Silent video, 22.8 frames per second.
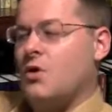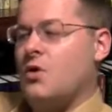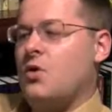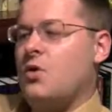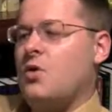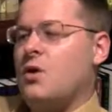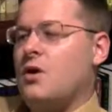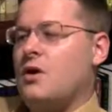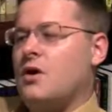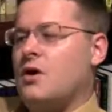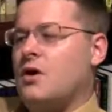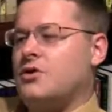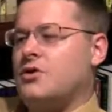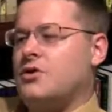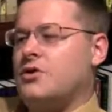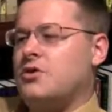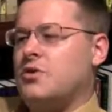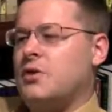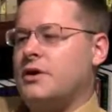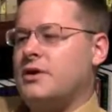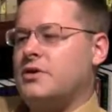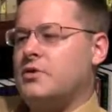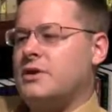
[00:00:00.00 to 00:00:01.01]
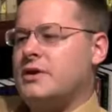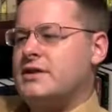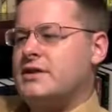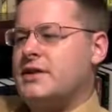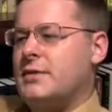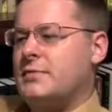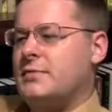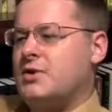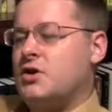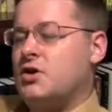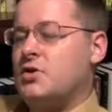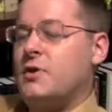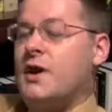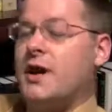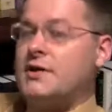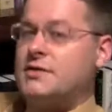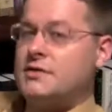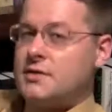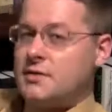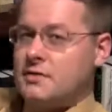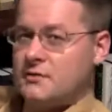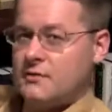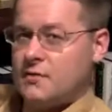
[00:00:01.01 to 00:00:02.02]
Or are you going to accept
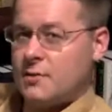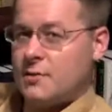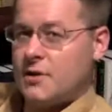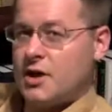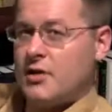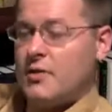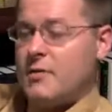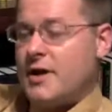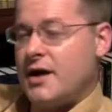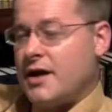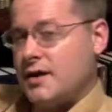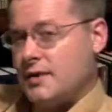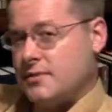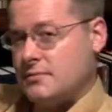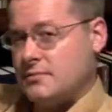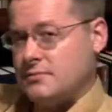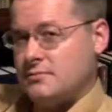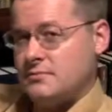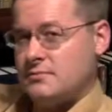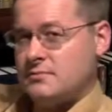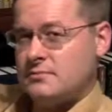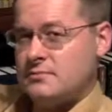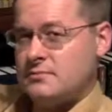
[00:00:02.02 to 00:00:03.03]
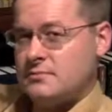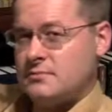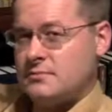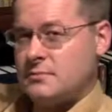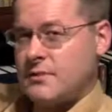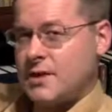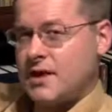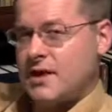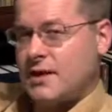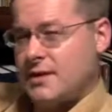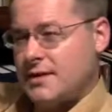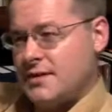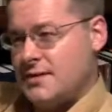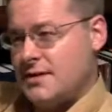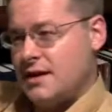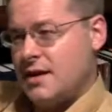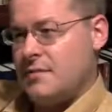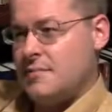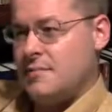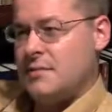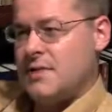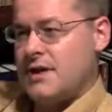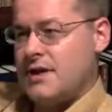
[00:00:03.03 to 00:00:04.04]
correction from the Almighty?
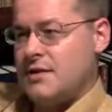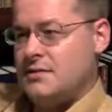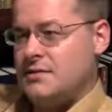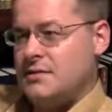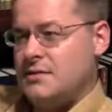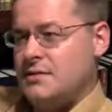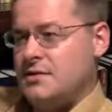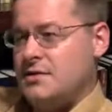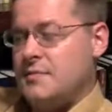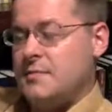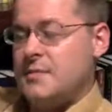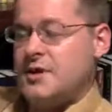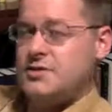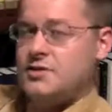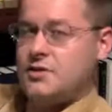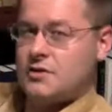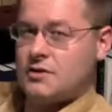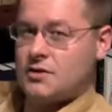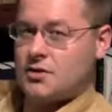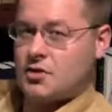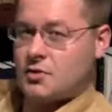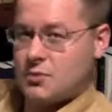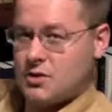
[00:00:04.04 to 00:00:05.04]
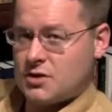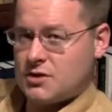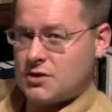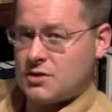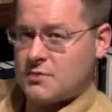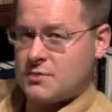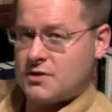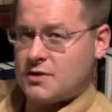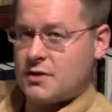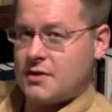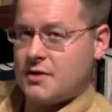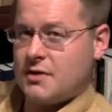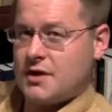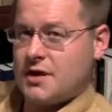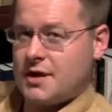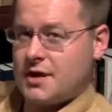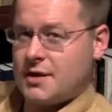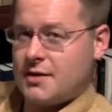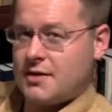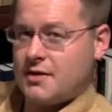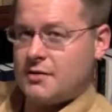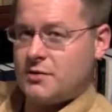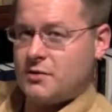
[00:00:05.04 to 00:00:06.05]
Islam means submission. You Muslims
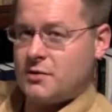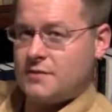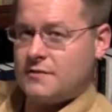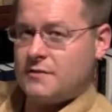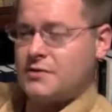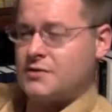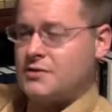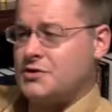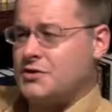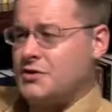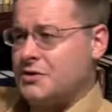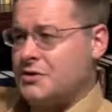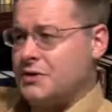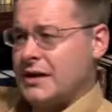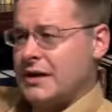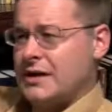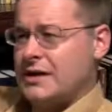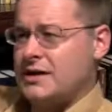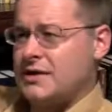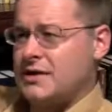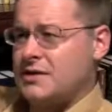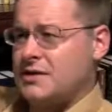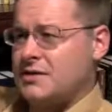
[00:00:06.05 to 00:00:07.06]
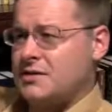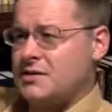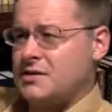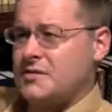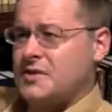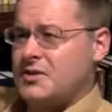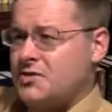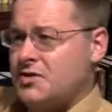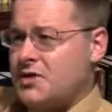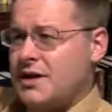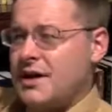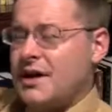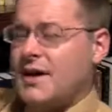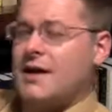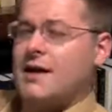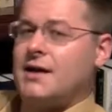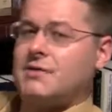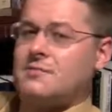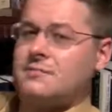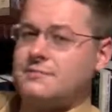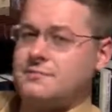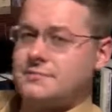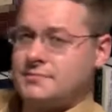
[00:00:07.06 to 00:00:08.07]
think it refers to submission to
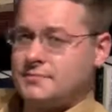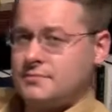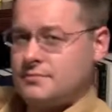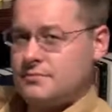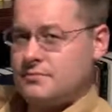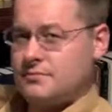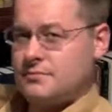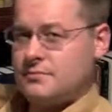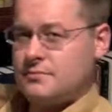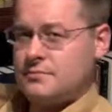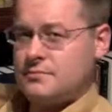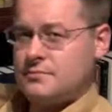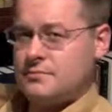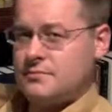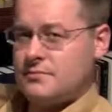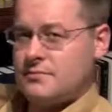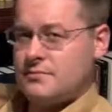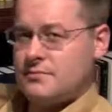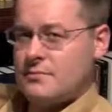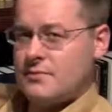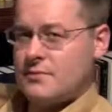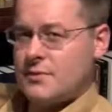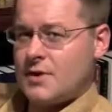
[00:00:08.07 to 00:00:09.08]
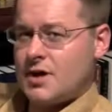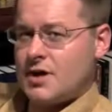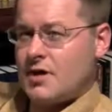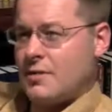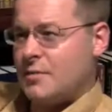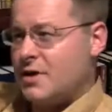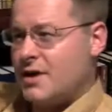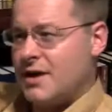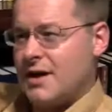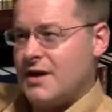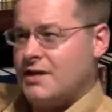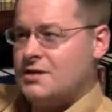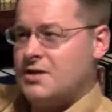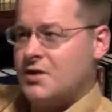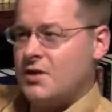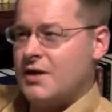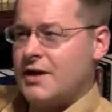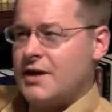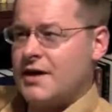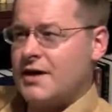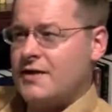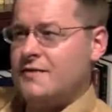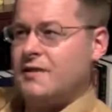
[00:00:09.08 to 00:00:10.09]
God. But God's
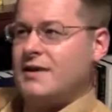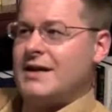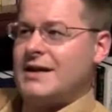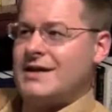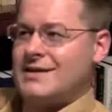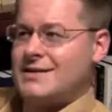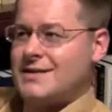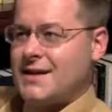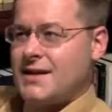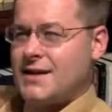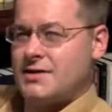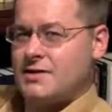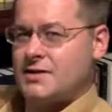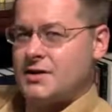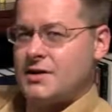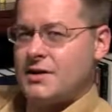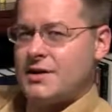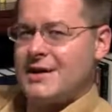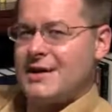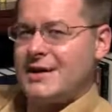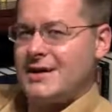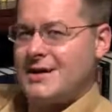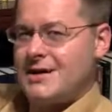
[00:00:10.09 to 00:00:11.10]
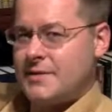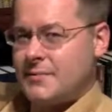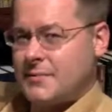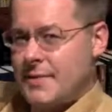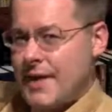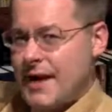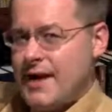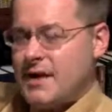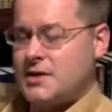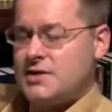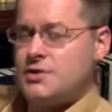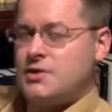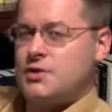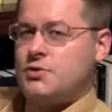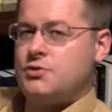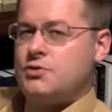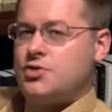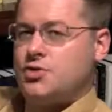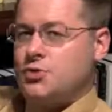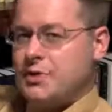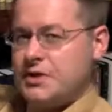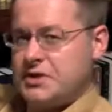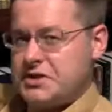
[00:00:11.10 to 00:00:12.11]
already given his answer. He commands you
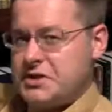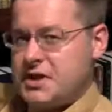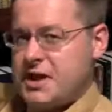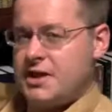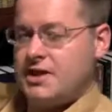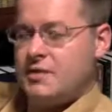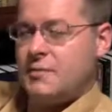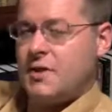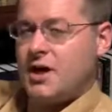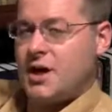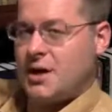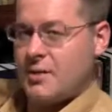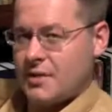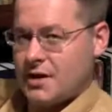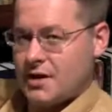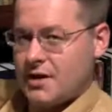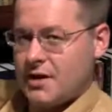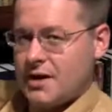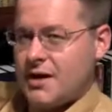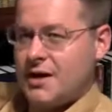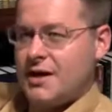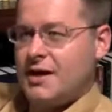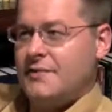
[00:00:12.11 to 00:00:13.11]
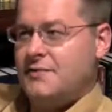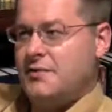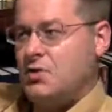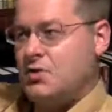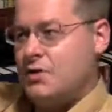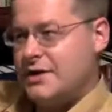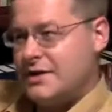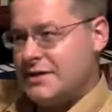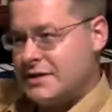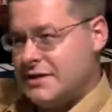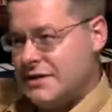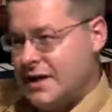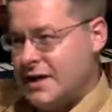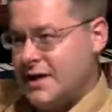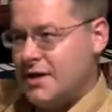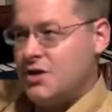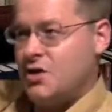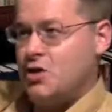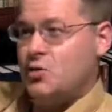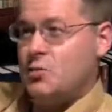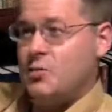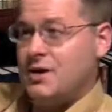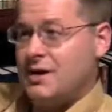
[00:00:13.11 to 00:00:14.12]
to reject Muhammad. If you
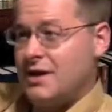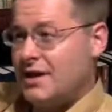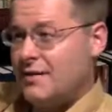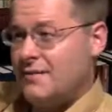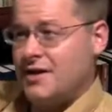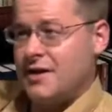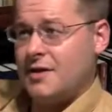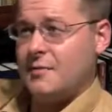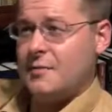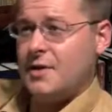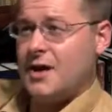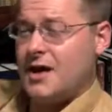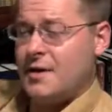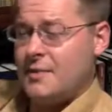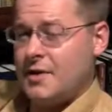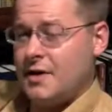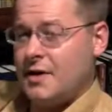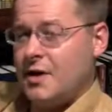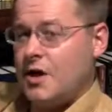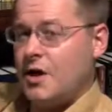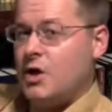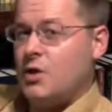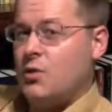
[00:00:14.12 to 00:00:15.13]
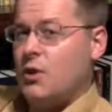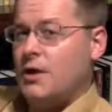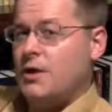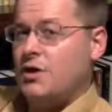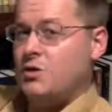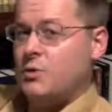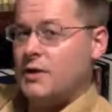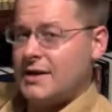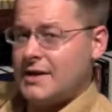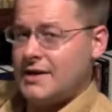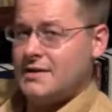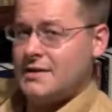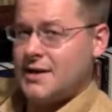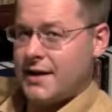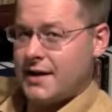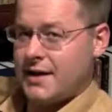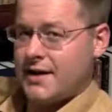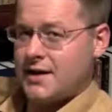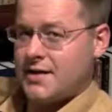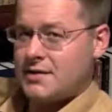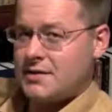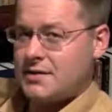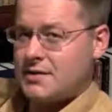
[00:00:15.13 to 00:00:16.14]
continue believing in Muhammad, what you're really
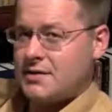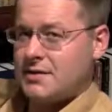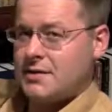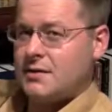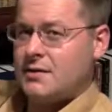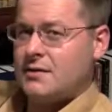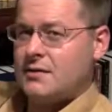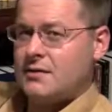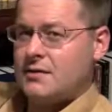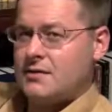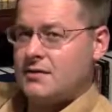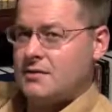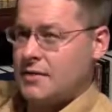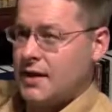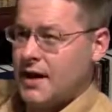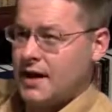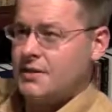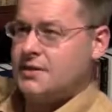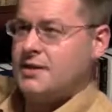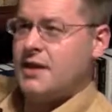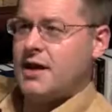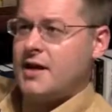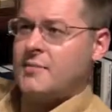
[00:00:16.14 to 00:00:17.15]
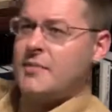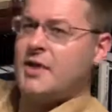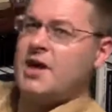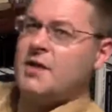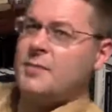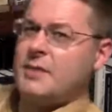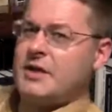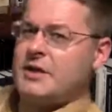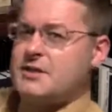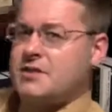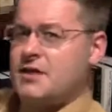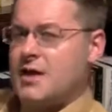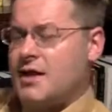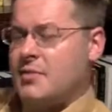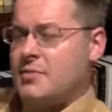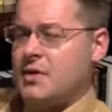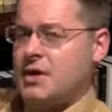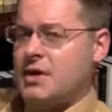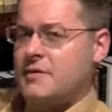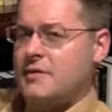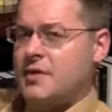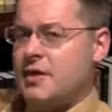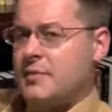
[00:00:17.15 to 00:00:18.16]
saying is, God can't make me stop
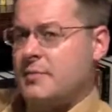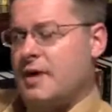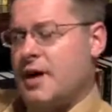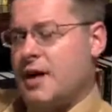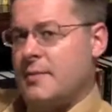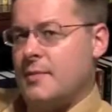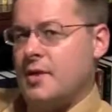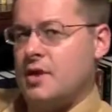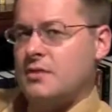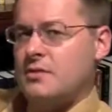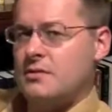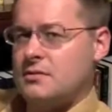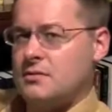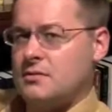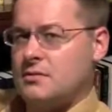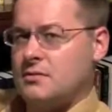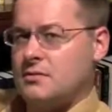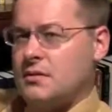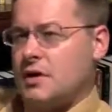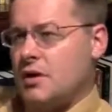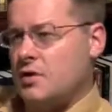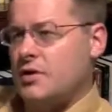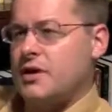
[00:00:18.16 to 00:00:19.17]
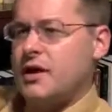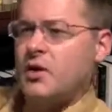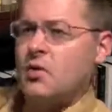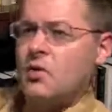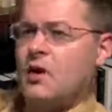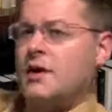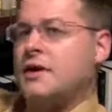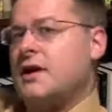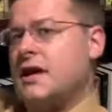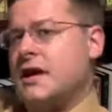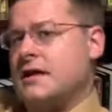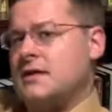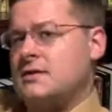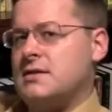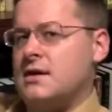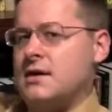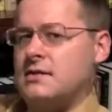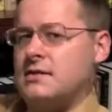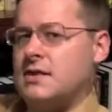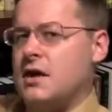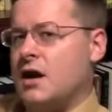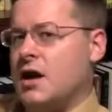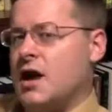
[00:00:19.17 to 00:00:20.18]
believing in Muhammad. I don't care what God
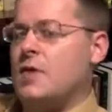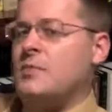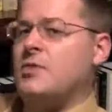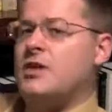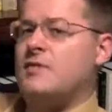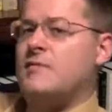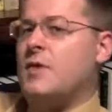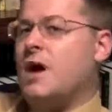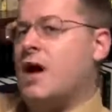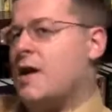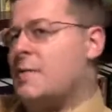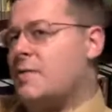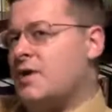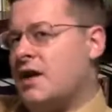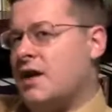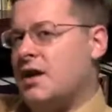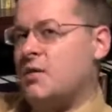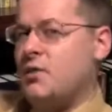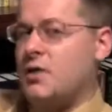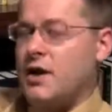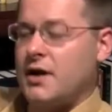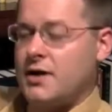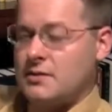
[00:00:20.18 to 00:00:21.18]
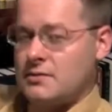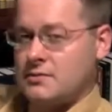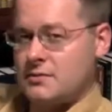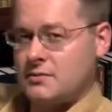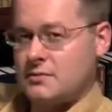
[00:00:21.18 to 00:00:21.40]
says. I'll believe Muhammad anyway.